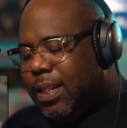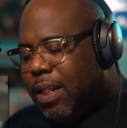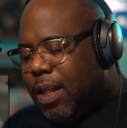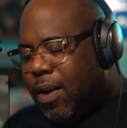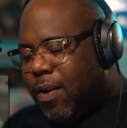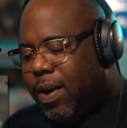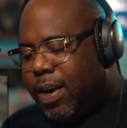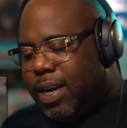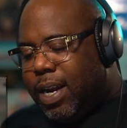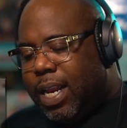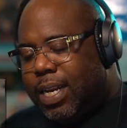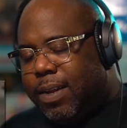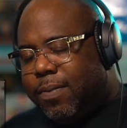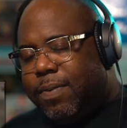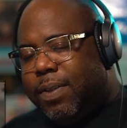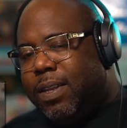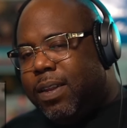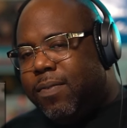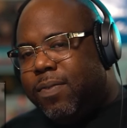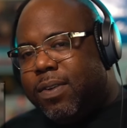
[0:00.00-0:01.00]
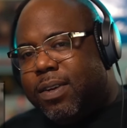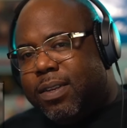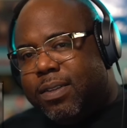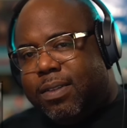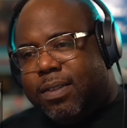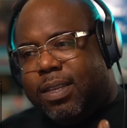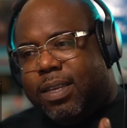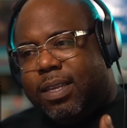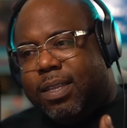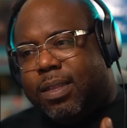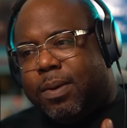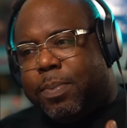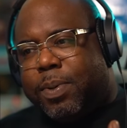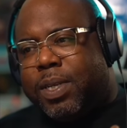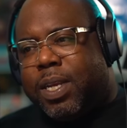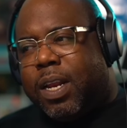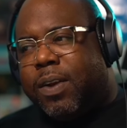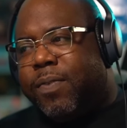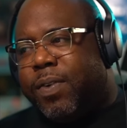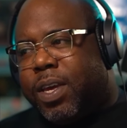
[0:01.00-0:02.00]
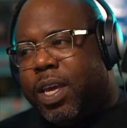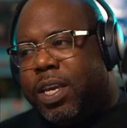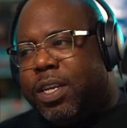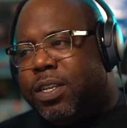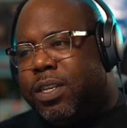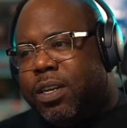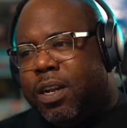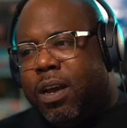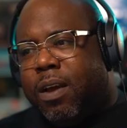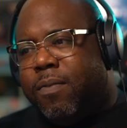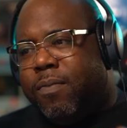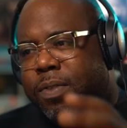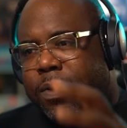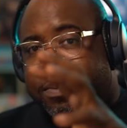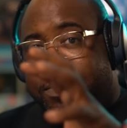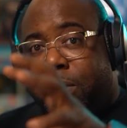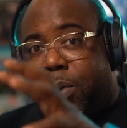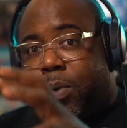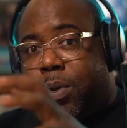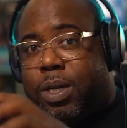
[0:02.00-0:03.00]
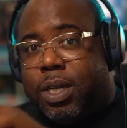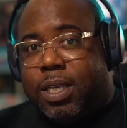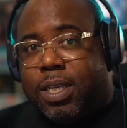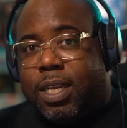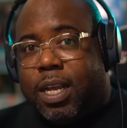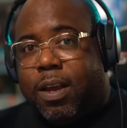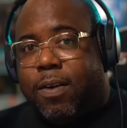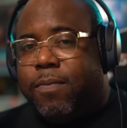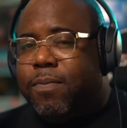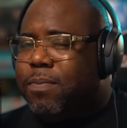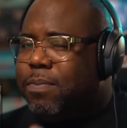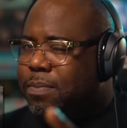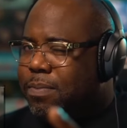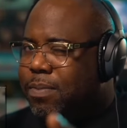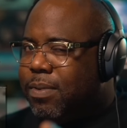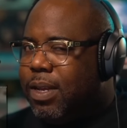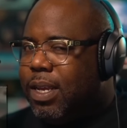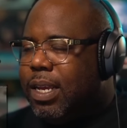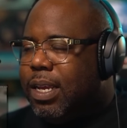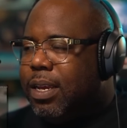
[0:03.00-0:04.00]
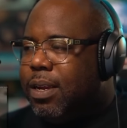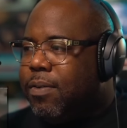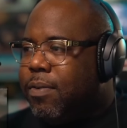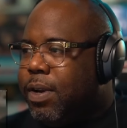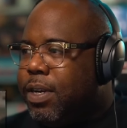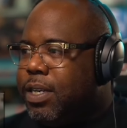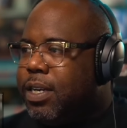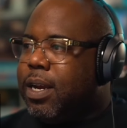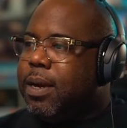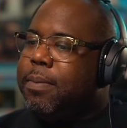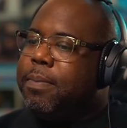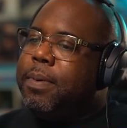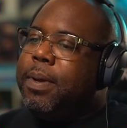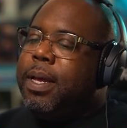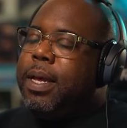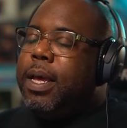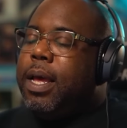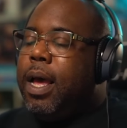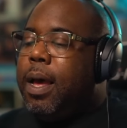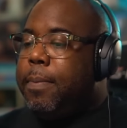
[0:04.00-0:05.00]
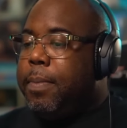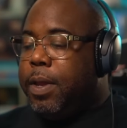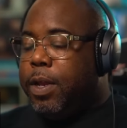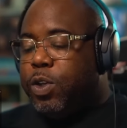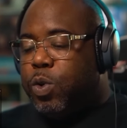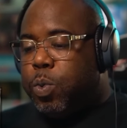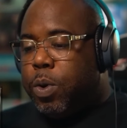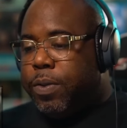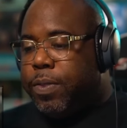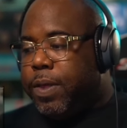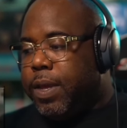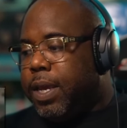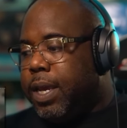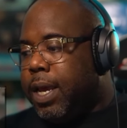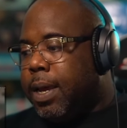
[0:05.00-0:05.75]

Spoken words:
All right, I definitely love the personification of the moon itself. Great job. Here's one thing.